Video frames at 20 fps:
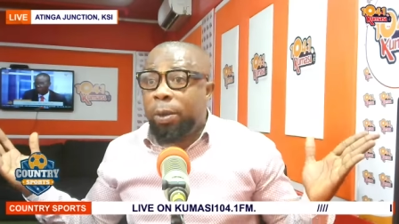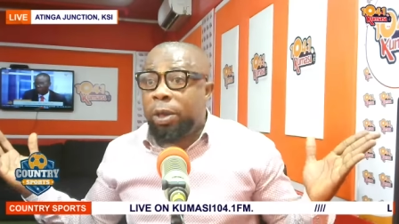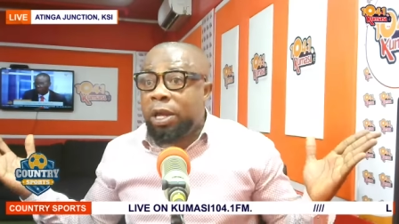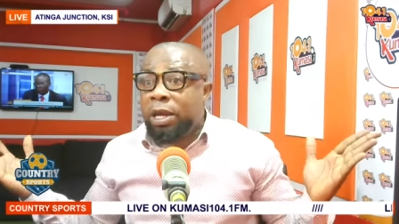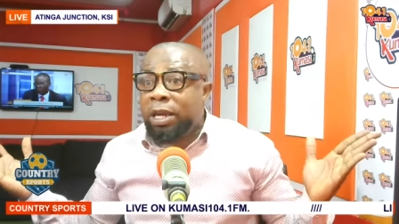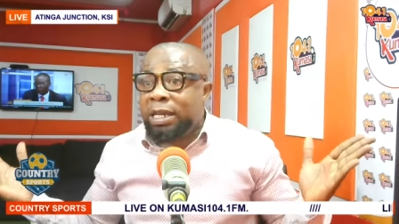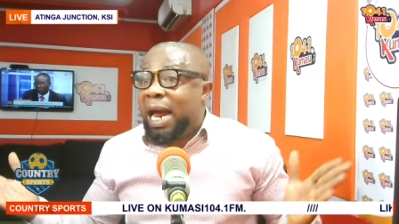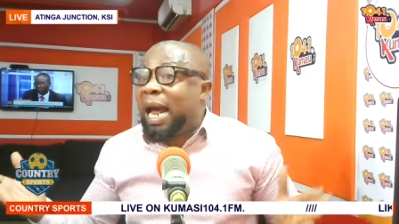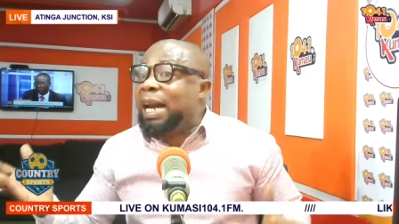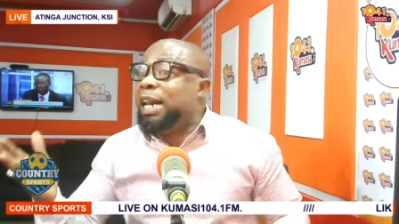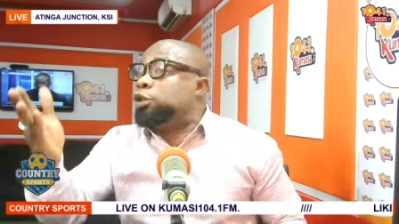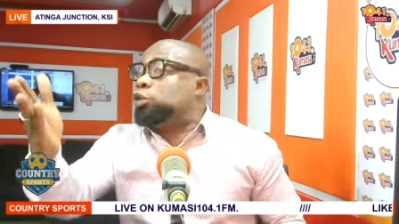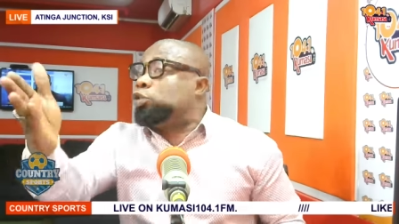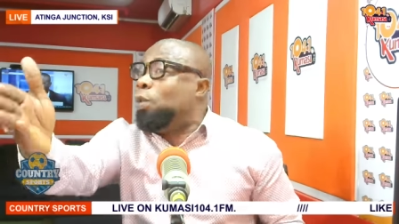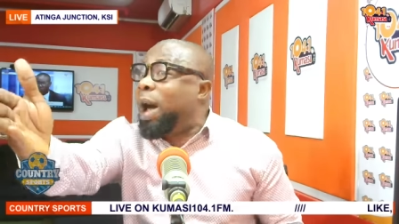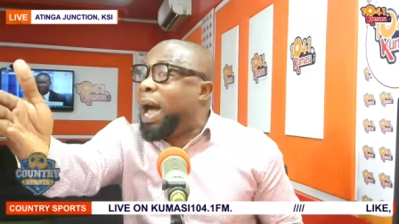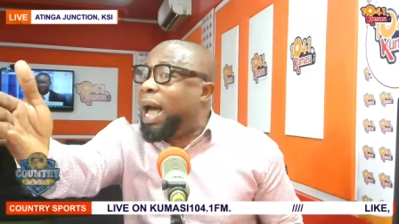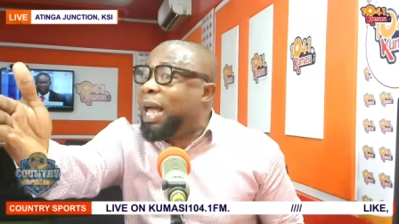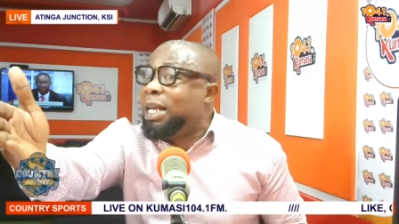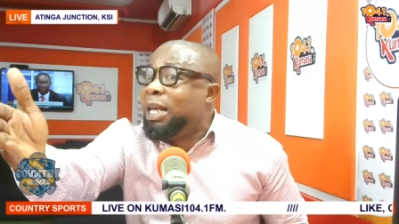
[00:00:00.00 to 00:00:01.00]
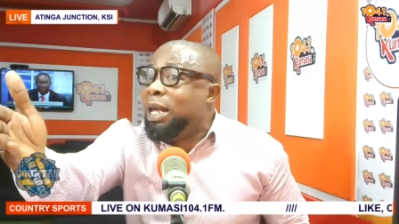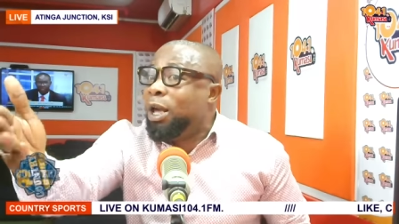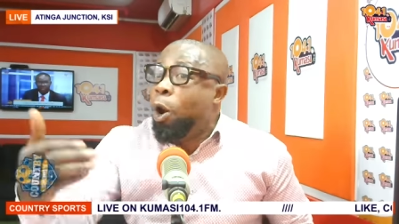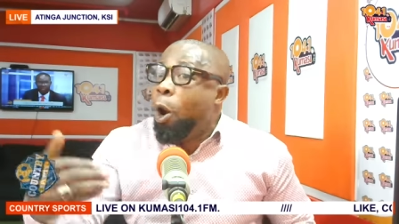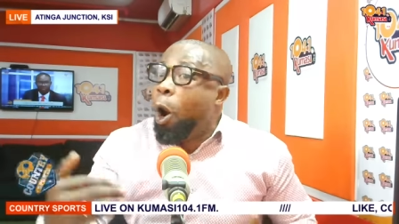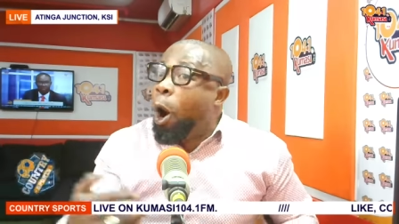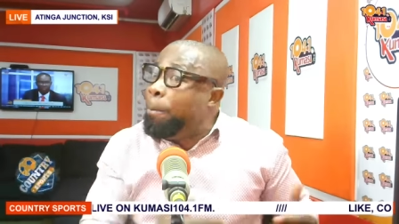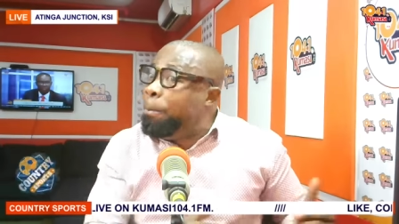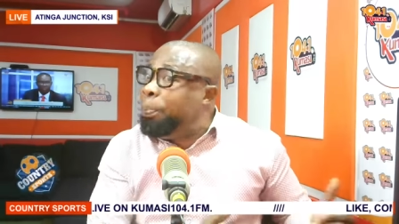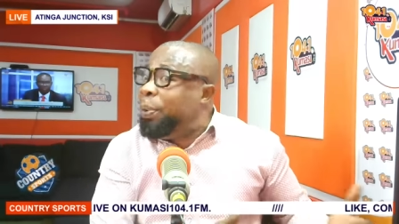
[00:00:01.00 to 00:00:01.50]
Yeah. That is why
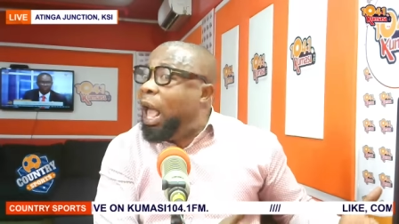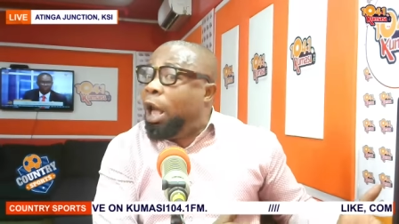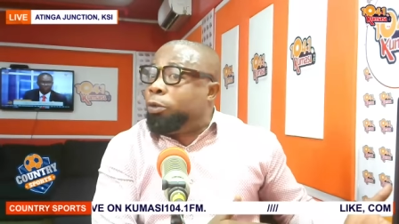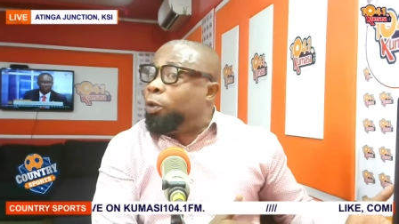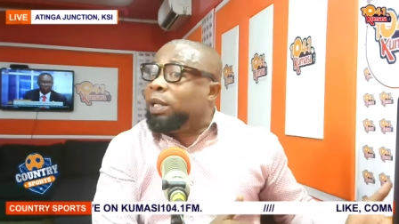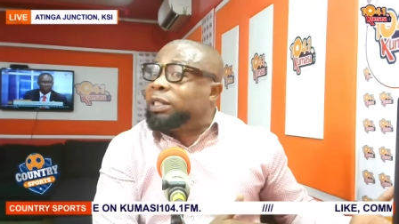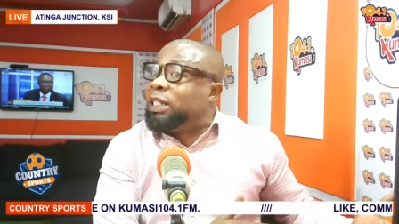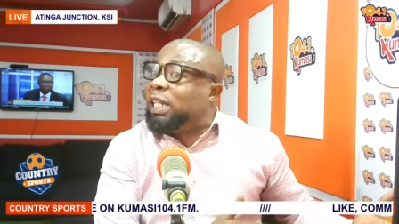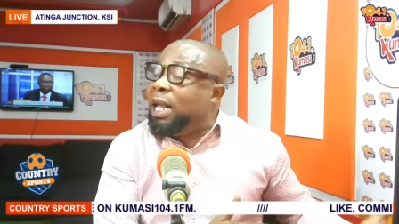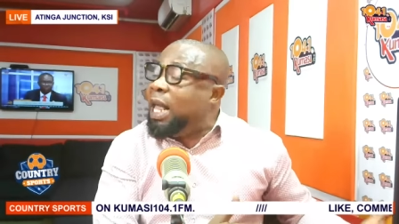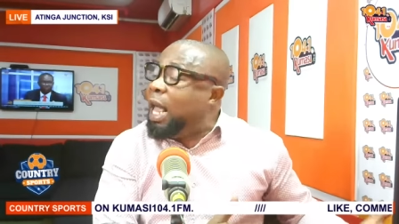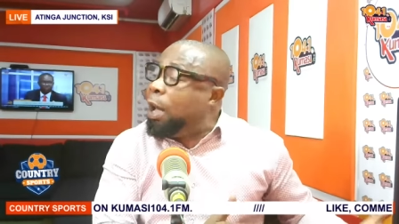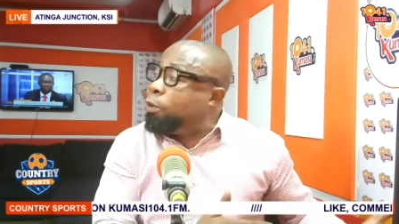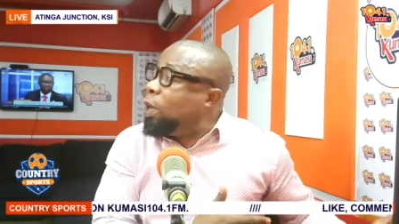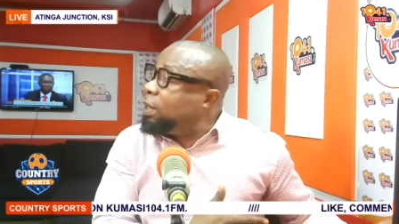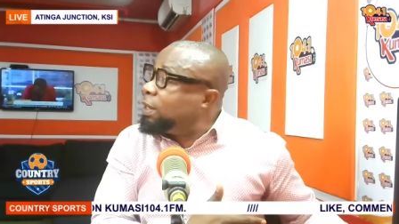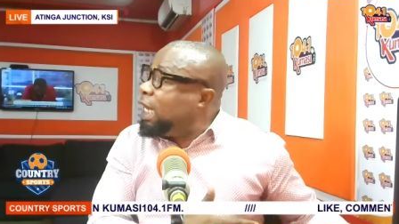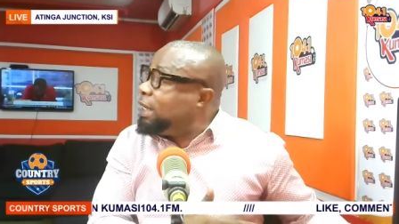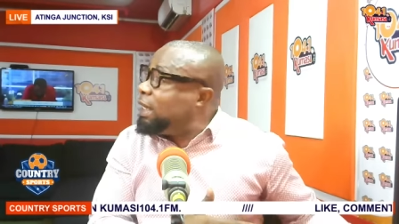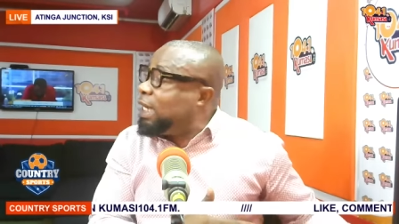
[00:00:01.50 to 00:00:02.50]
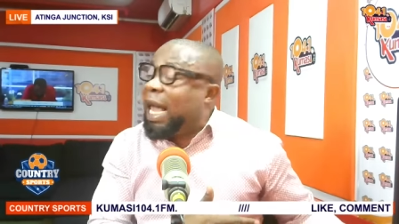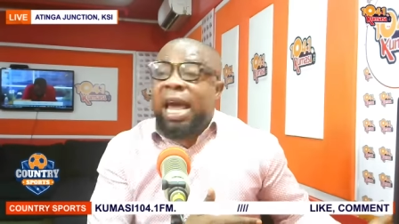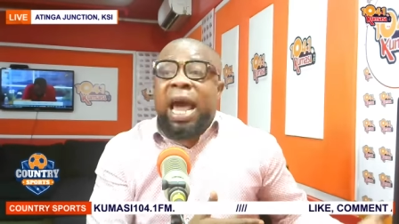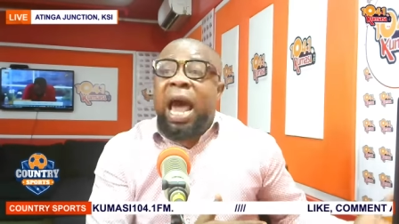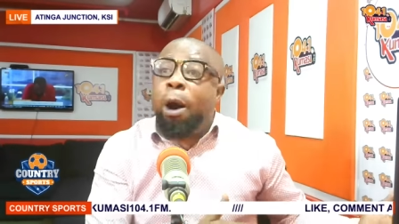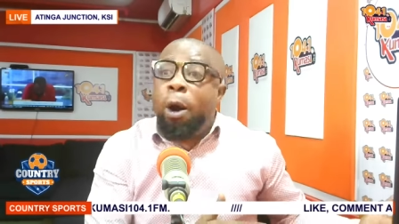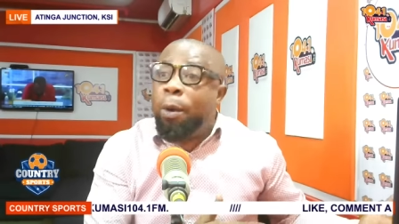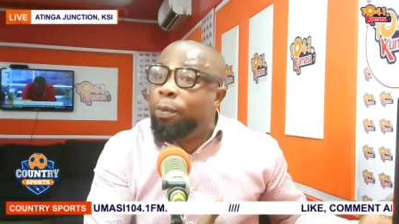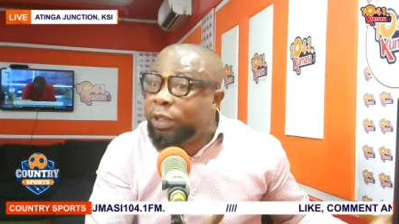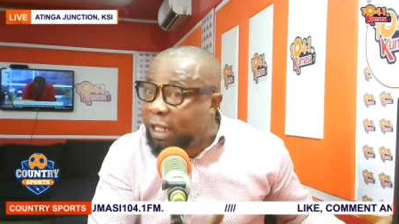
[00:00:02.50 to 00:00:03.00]
Oprah quoted a
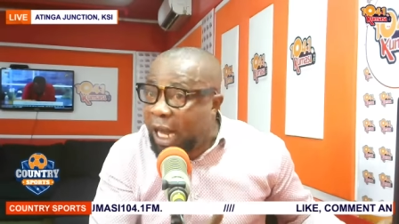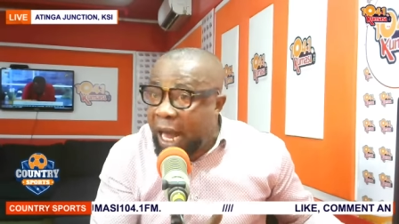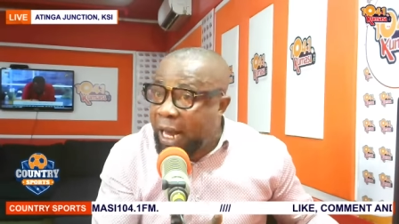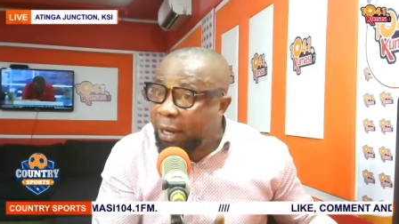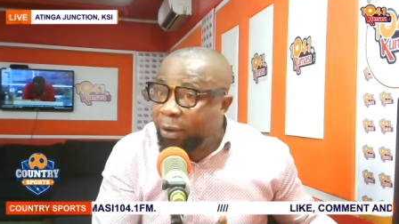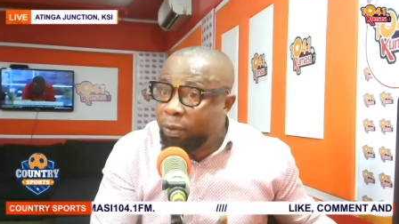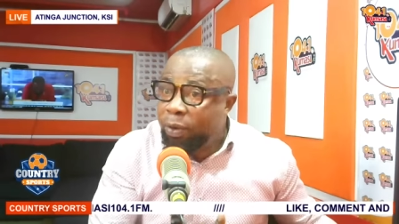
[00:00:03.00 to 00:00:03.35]
how almost Sano.